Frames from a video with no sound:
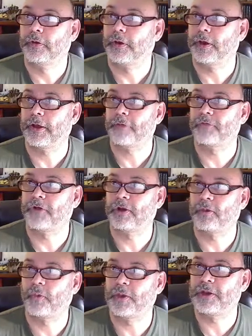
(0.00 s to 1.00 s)
I have a
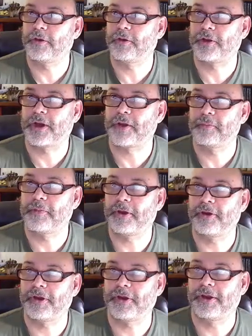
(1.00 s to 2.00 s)
little window that got
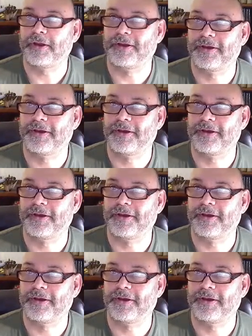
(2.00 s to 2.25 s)
buried.